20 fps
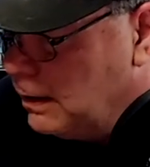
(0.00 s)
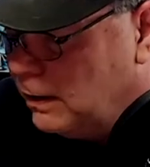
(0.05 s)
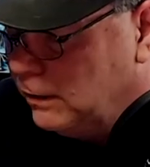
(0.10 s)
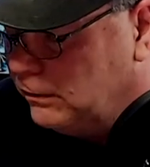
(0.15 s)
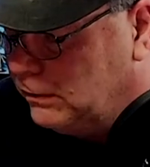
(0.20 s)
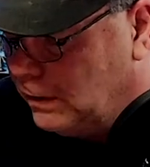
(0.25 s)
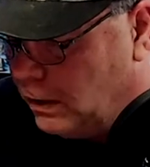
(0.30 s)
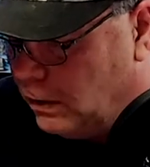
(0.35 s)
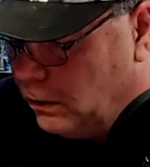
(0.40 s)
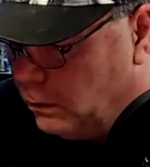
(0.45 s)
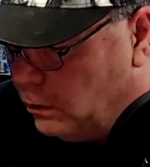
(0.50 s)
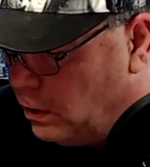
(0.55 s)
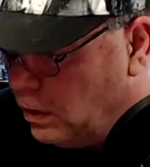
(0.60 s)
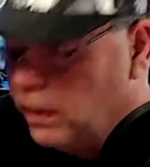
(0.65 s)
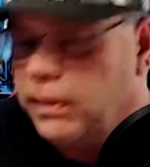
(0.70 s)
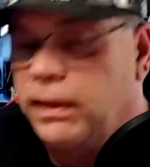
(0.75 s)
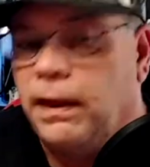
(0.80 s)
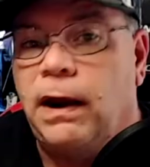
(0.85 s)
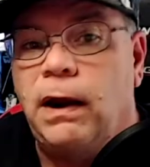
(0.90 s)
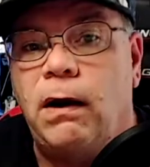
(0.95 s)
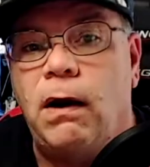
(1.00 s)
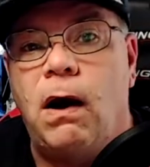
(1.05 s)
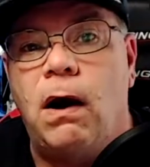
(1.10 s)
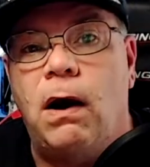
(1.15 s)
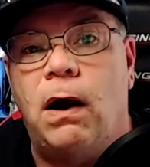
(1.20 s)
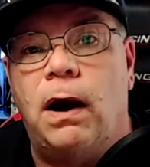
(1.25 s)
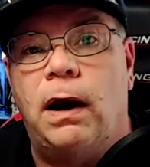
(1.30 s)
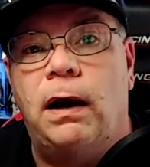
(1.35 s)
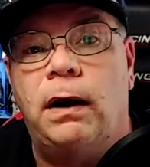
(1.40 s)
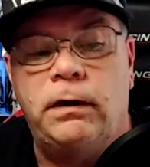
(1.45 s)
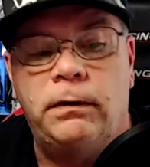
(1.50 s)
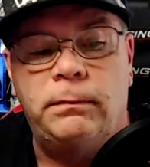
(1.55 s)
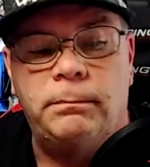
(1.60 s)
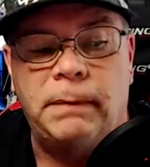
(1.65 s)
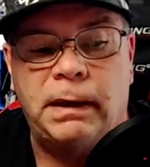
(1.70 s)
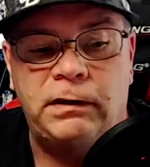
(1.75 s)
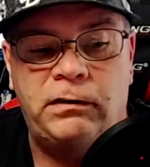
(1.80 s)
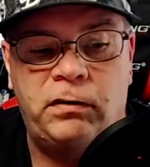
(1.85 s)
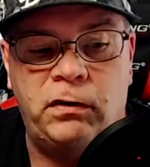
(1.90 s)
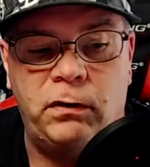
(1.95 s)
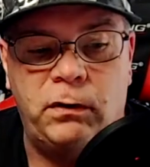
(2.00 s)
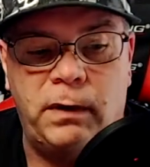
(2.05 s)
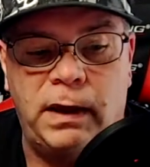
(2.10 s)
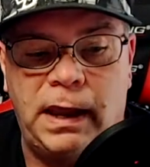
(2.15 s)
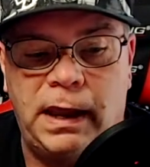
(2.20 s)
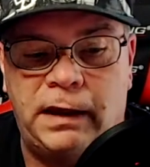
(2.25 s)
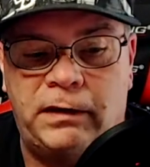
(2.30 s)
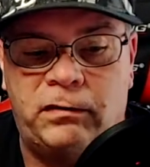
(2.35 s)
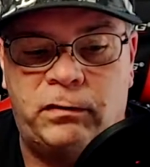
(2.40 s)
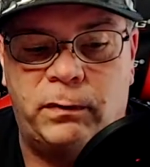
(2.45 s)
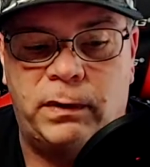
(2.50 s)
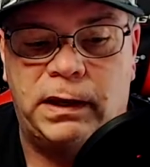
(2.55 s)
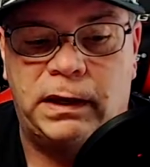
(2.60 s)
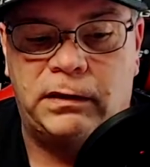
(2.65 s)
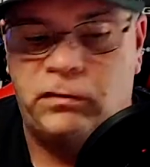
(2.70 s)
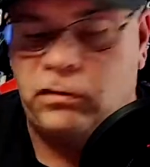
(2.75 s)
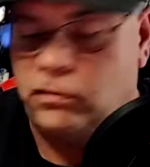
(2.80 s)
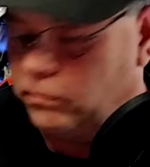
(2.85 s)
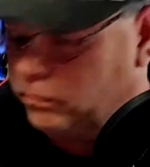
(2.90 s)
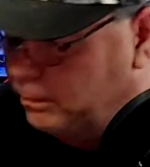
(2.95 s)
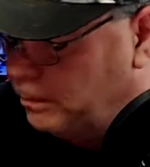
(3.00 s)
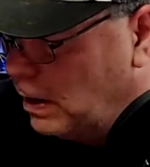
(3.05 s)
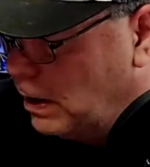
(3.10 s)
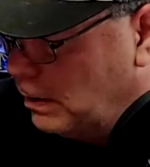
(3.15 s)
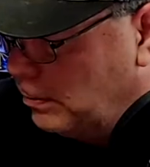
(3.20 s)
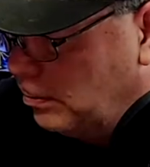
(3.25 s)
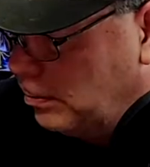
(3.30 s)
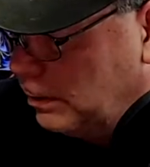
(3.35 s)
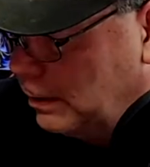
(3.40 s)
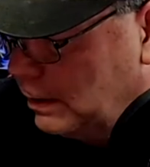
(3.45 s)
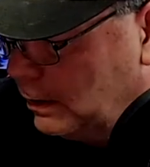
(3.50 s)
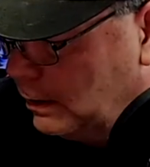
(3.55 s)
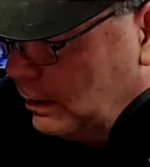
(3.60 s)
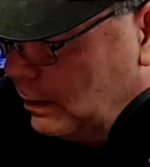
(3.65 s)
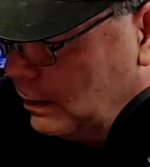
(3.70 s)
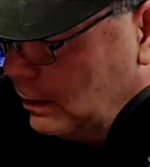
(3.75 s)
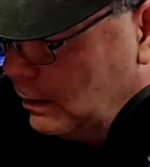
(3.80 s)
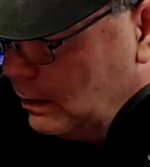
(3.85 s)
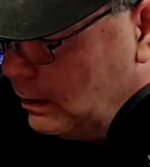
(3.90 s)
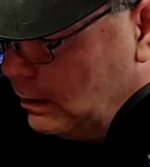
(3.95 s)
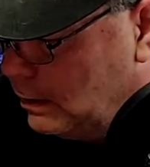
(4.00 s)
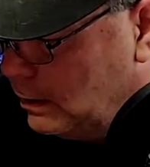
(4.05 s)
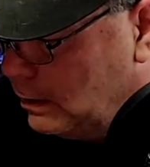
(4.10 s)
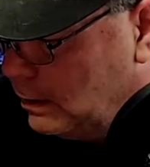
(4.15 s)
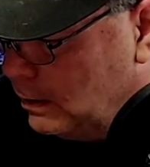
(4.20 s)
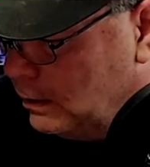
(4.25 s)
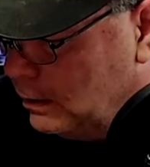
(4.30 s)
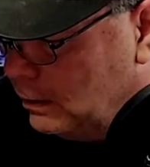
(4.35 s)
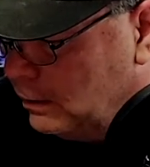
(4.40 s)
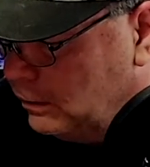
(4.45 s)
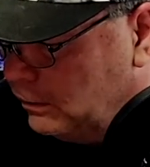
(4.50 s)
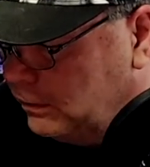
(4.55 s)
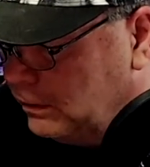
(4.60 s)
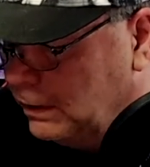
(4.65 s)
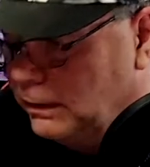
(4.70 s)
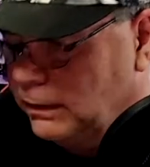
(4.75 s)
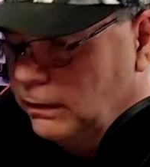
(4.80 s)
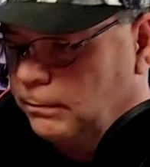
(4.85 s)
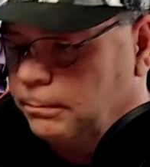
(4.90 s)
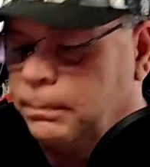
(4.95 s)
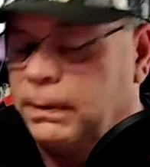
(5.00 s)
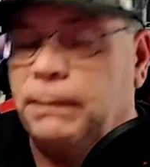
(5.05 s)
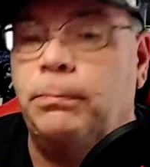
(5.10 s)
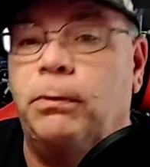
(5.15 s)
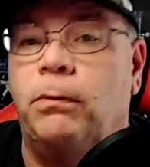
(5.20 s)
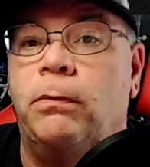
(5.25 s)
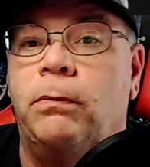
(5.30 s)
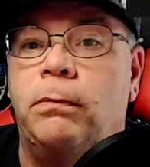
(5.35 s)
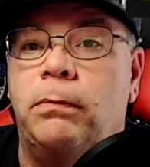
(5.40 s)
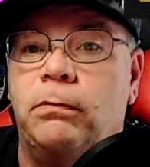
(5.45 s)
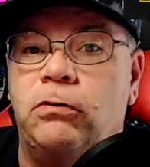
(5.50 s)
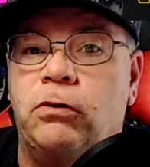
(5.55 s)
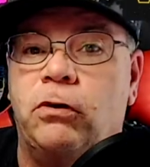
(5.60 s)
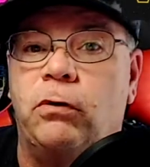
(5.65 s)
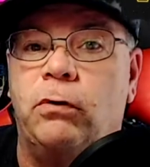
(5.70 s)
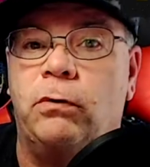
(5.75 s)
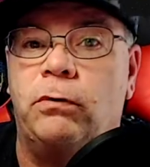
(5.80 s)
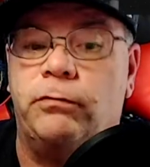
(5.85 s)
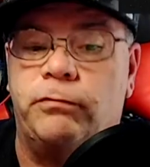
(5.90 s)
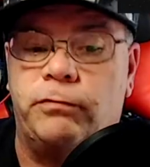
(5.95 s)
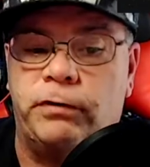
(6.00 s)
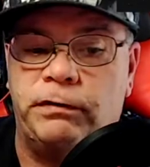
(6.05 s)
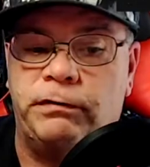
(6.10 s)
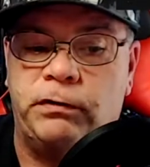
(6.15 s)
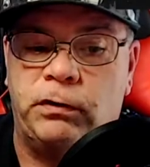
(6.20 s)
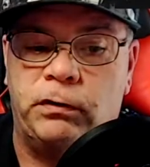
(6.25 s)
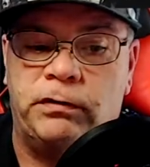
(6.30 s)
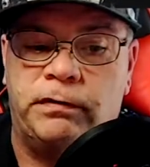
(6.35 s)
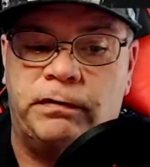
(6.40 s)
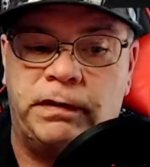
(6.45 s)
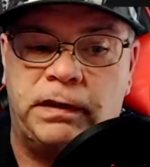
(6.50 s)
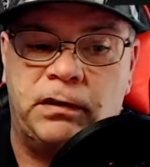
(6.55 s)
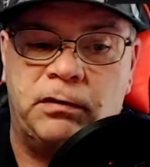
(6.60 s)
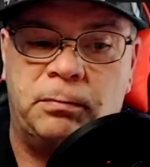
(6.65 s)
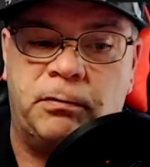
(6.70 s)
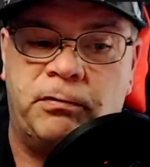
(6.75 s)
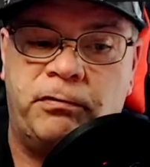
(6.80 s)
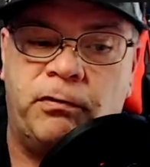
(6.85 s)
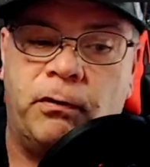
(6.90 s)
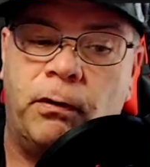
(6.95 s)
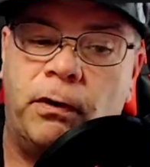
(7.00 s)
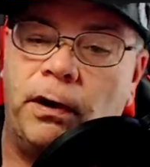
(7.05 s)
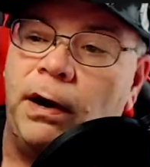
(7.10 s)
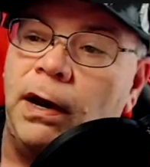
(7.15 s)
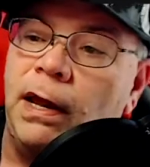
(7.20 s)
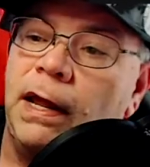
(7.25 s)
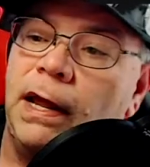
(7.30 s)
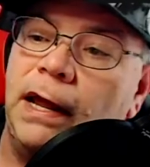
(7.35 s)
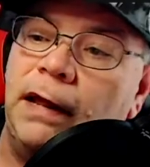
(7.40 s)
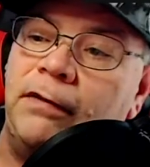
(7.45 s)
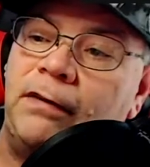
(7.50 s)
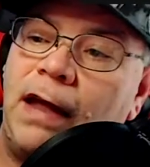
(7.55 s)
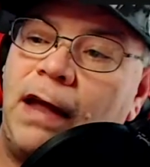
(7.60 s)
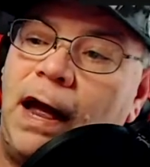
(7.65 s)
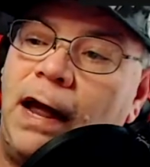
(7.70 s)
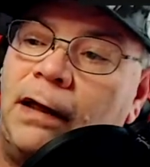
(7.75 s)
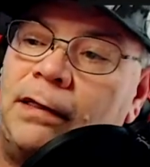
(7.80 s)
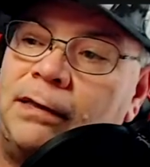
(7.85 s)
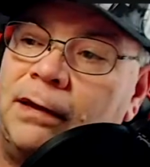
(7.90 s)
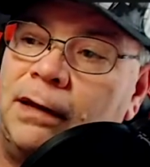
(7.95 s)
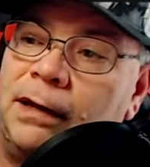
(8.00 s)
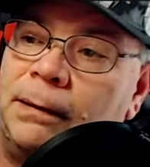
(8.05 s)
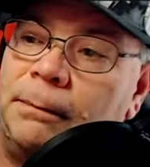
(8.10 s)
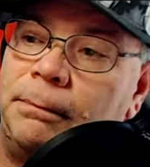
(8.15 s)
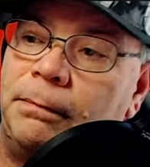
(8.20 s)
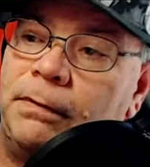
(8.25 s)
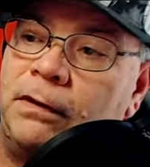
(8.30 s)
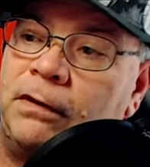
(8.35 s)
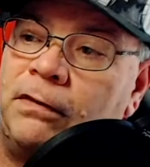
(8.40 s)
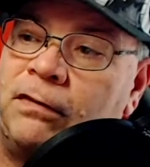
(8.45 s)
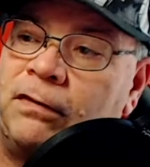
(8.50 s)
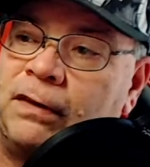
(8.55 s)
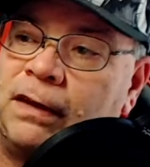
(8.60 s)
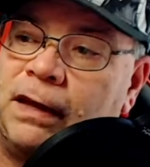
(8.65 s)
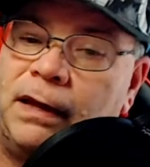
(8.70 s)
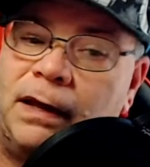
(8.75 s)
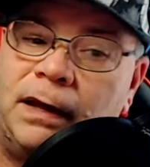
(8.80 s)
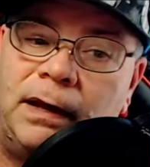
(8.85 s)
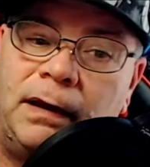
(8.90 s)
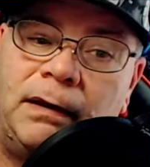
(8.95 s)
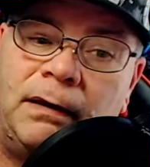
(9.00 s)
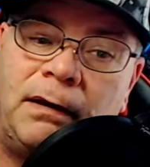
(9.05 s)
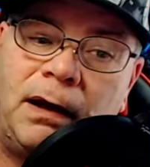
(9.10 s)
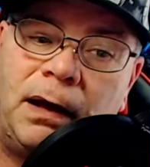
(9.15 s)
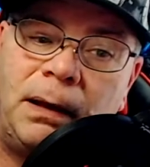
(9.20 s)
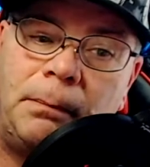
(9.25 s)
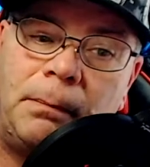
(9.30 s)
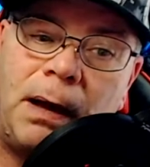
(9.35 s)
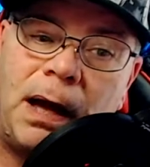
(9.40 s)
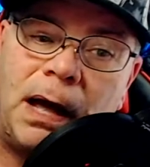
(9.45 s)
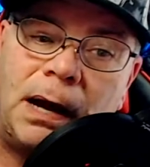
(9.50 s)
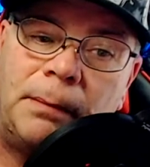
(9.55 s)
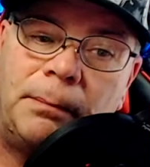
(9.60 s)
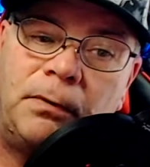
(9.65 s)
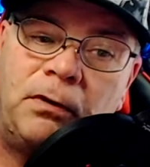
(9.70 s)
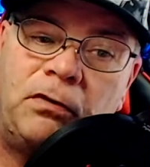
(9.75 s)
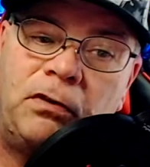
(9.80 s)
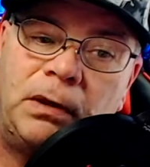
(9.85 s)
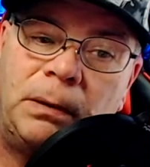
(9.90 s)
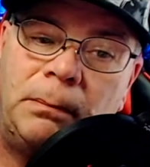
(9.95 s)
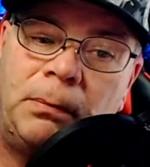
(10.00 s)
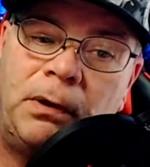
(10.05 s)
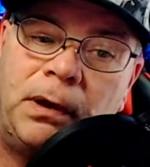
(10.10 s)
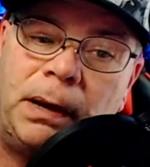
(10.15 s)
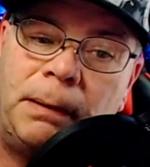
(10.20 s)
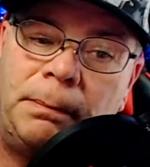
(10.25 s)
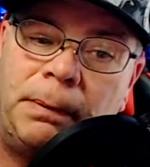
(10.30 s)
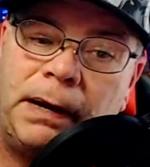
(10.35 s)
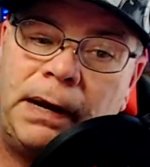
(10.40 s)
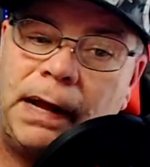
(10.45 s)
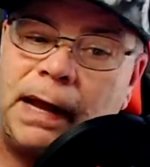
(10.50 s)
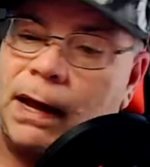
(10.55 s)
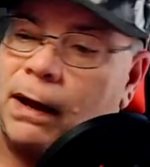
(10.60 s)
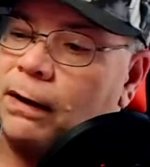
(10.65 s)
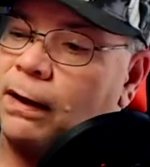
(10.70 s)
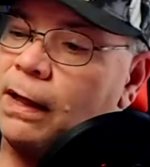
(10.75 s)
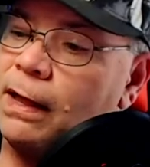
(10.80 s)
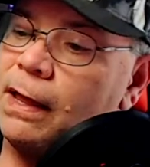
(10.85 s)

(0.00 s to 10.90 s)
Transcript: So there are my two X-Wings. You've probably seen people do reviews of these before. It's got the skid on bottom that you can put up and down.